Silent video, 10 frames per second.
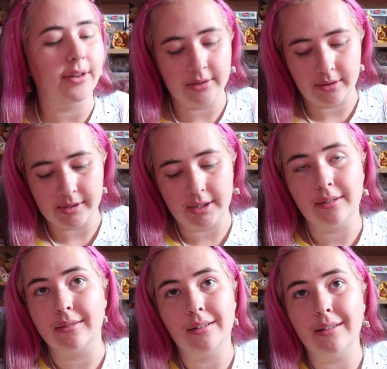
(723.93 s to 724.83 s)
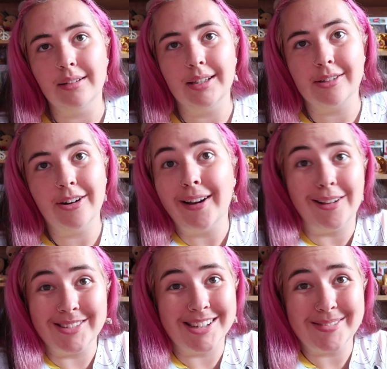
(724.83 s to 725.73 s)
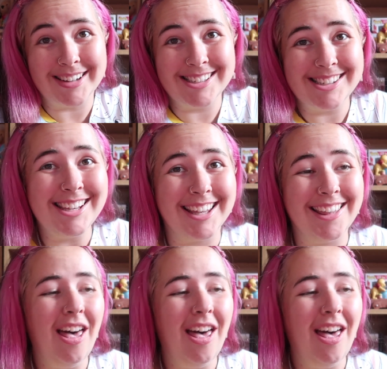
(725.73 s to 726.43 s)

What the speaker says: because obviously it's a Grail, I wasn't expecting to see it.